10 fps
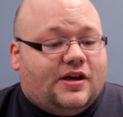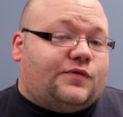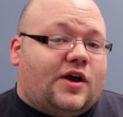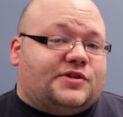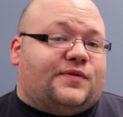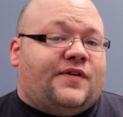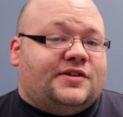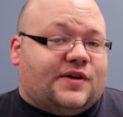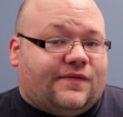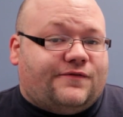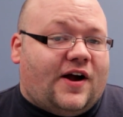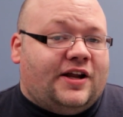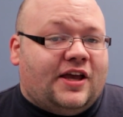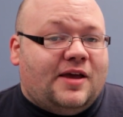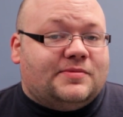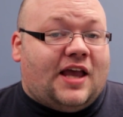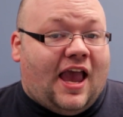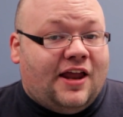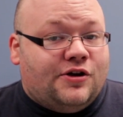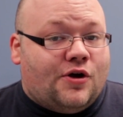So if you guys are fans of fighting games
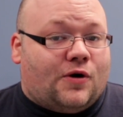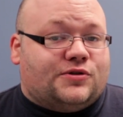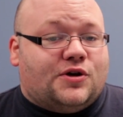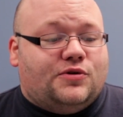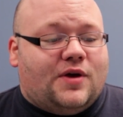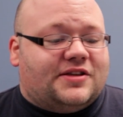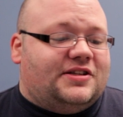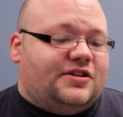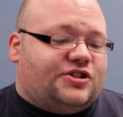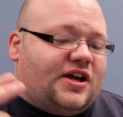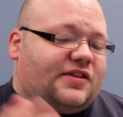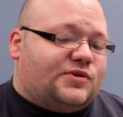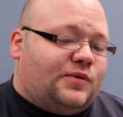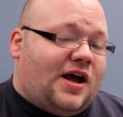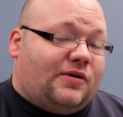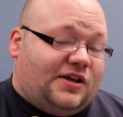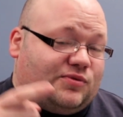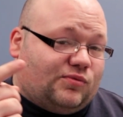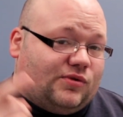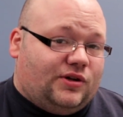and Naruto, you guys need to check this one out.
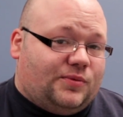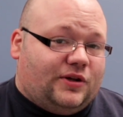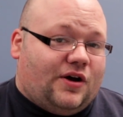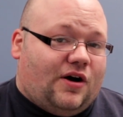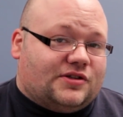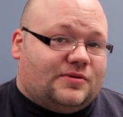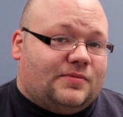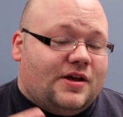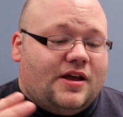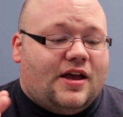It's really, really awesome.